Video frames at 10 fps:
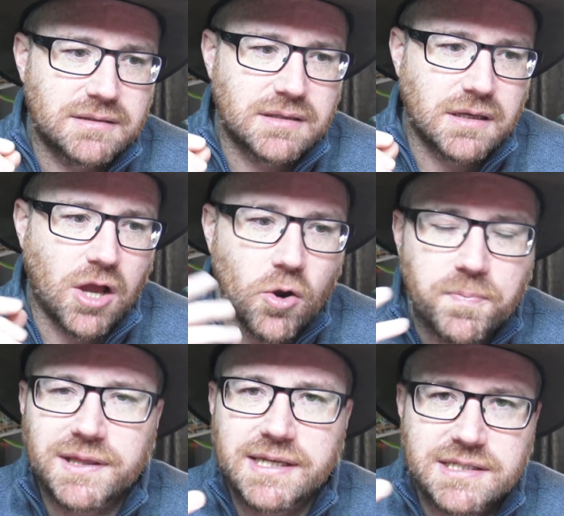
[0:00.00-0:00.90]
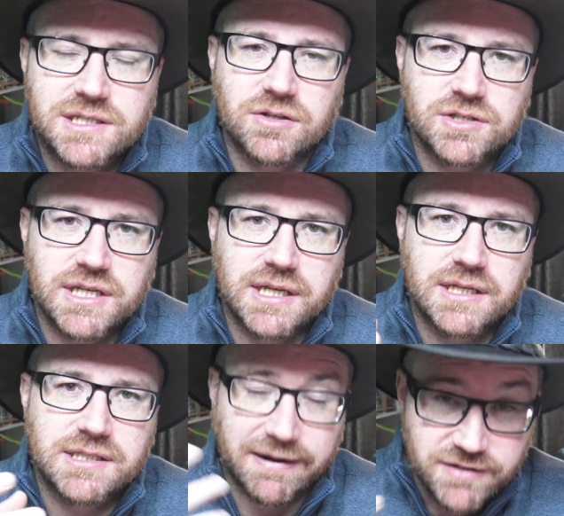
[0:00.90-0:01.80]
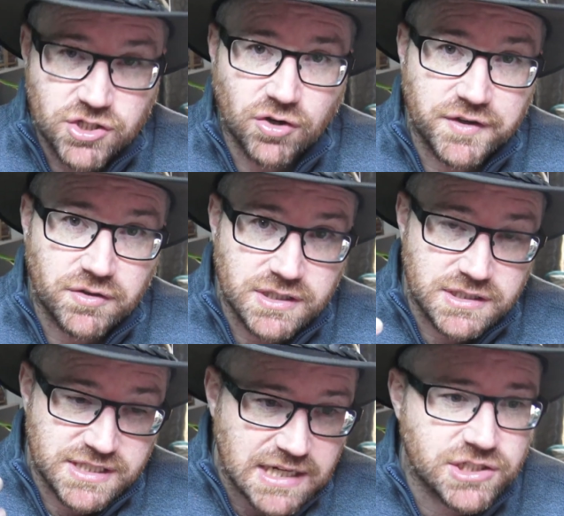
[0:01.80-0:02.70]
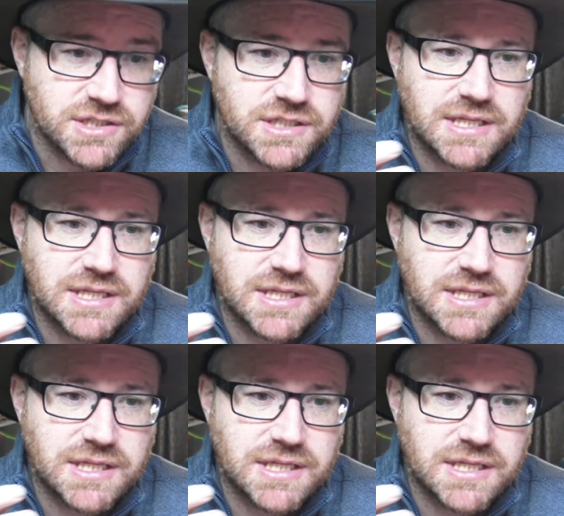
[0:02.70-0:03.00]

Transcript: openly discussing territorial concessions.